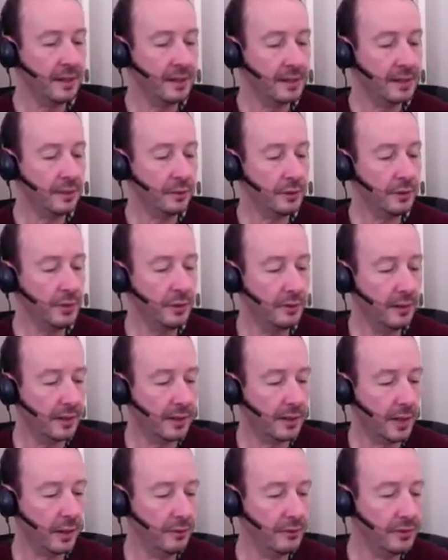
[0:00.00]
So what you
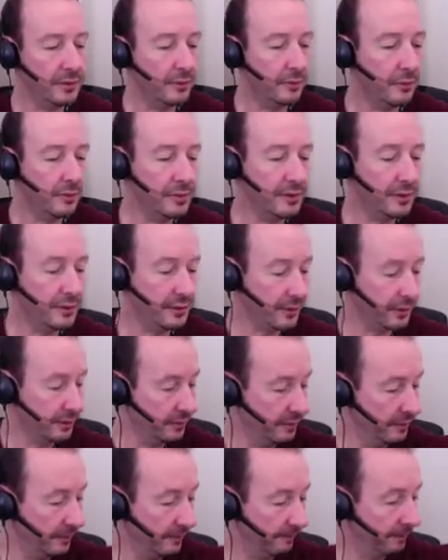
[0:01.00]
are going to want to
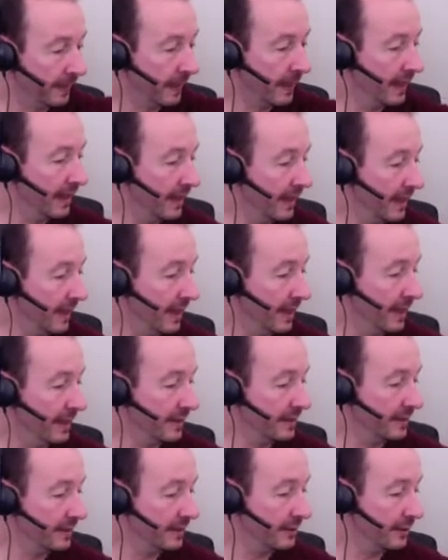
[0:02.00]
do
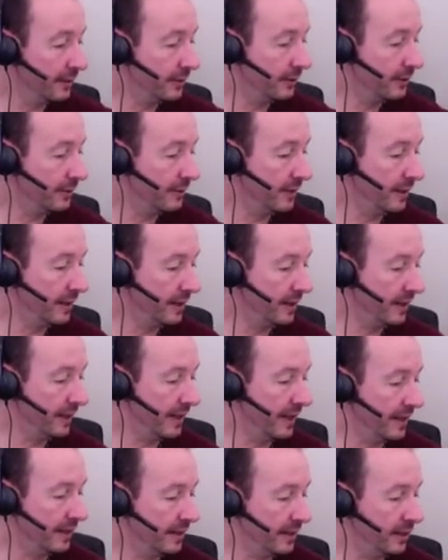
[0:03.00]
is to
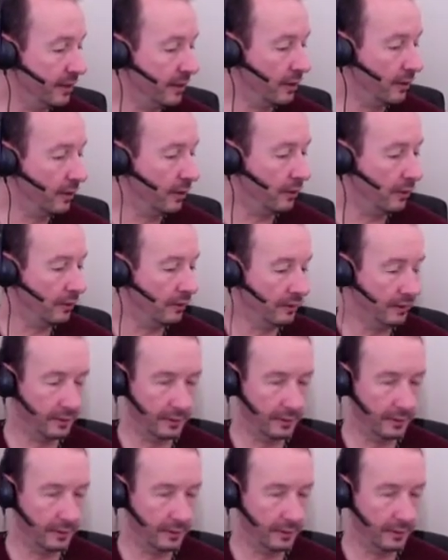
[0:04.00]
get your